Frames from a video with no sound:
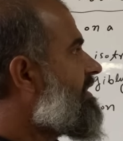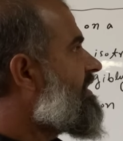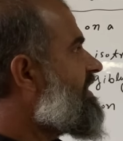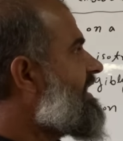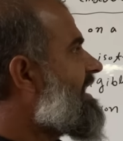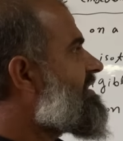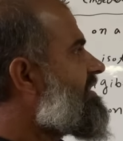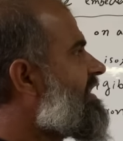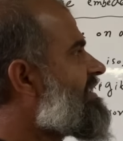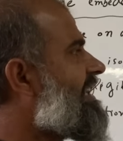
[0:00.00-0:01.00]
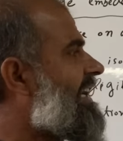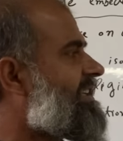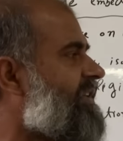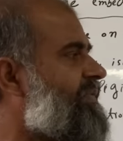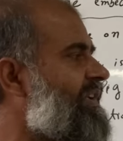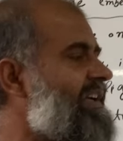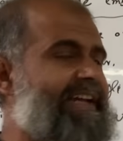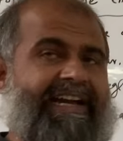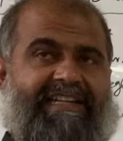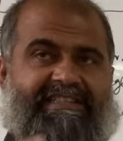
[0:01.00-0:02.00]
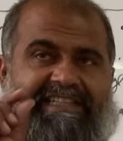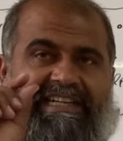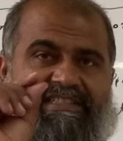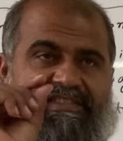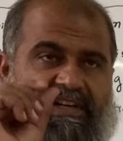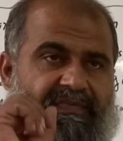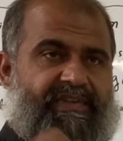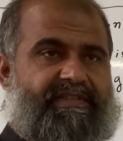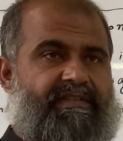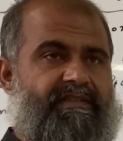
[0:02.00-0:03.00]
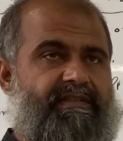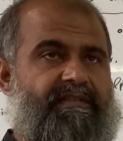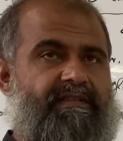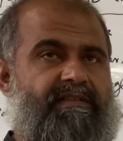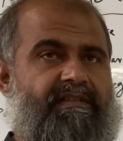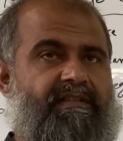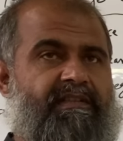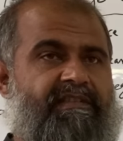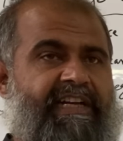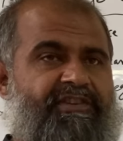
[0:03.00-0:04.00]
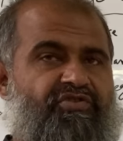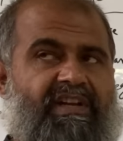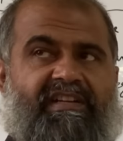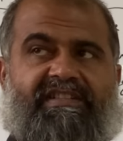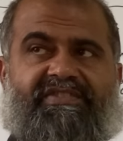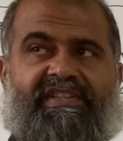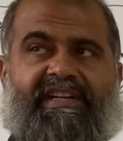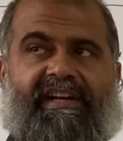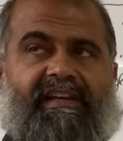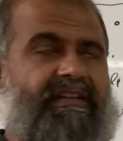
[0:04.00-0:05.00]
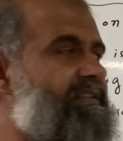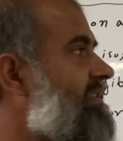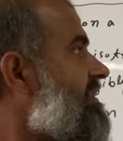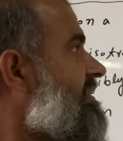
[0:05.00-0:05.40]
ES is the electric field at that surface that you are considering.